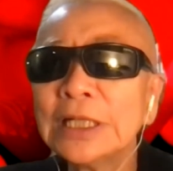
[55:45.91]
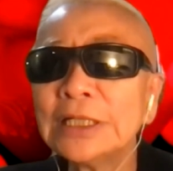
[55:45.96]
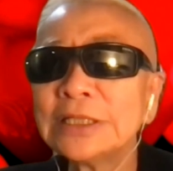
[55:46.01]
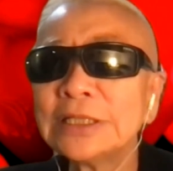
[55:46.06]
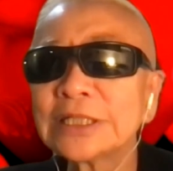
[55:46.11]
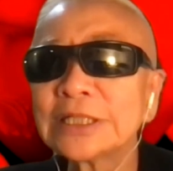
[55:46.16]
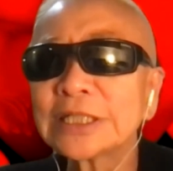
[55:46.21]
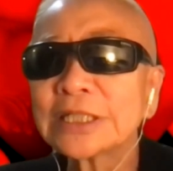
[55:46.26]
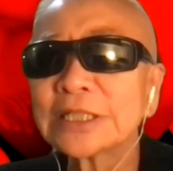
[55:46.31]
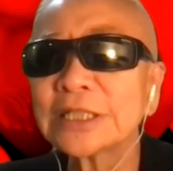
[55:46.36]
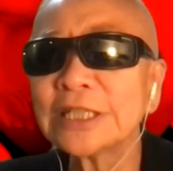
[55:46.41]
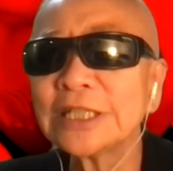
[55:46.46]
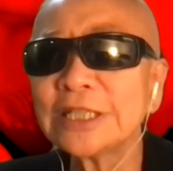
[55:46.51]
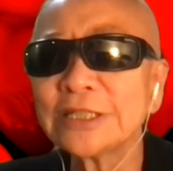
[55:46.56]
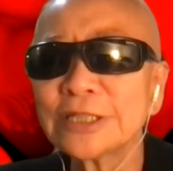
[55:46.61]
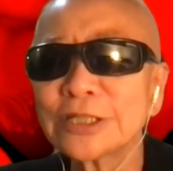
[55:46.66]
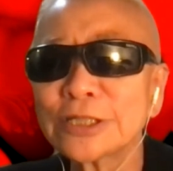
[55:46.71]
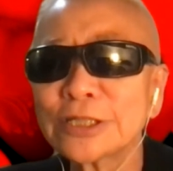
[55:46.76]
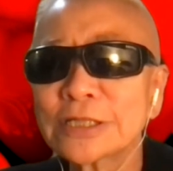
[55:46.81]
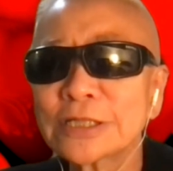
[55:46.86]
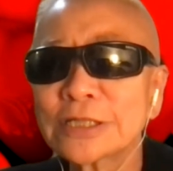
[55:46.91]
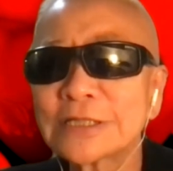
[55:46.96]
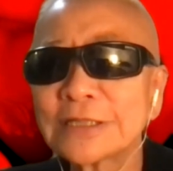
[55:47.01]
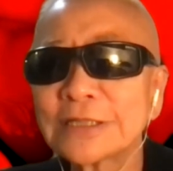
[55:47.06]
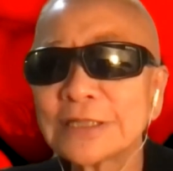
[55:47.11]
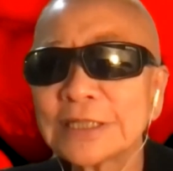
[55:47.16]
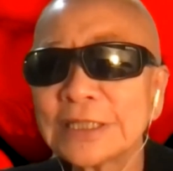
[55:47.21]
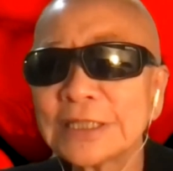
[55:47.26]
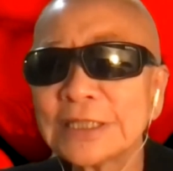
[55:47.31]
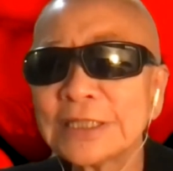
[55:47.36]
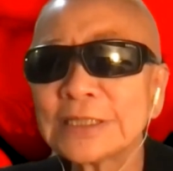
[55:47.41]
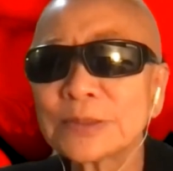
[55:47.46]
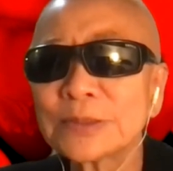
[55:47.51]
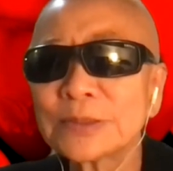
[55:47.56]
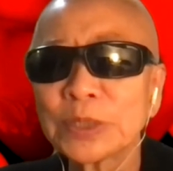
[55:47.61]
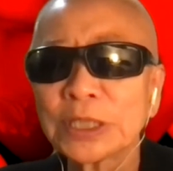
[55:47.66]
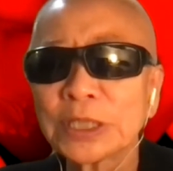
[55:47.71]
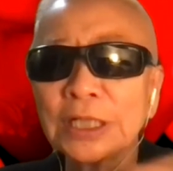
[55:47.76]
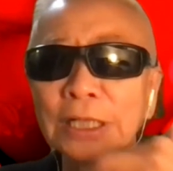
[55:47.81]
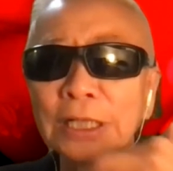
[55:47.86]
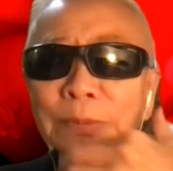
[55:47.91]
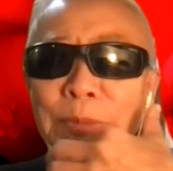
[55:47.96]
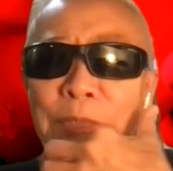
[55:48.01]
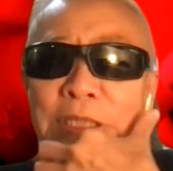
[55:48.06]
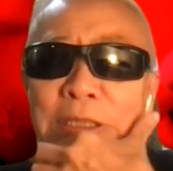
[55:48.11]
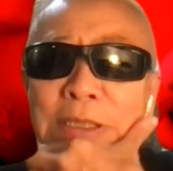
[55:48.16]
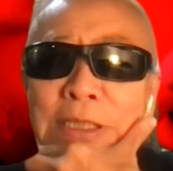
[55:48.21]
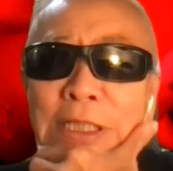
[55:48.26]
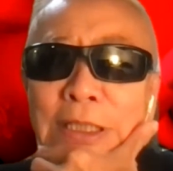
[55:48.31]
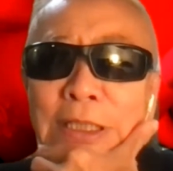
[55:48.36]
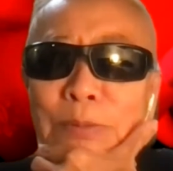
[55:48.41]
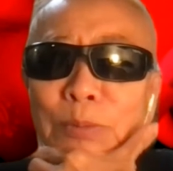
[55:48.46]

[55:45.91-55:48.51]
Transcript: The glitch is becoming